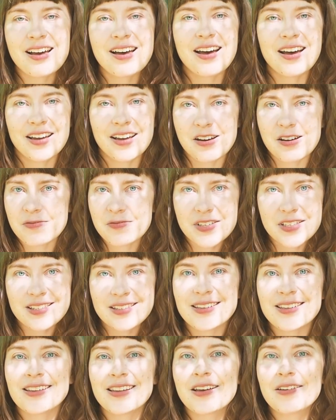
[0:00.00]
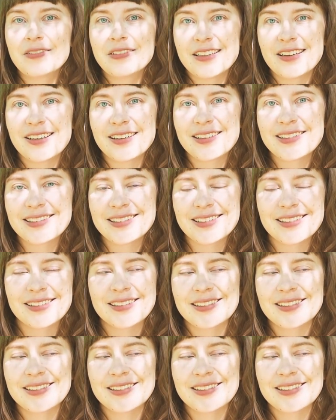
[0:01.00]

I obviously love dogs.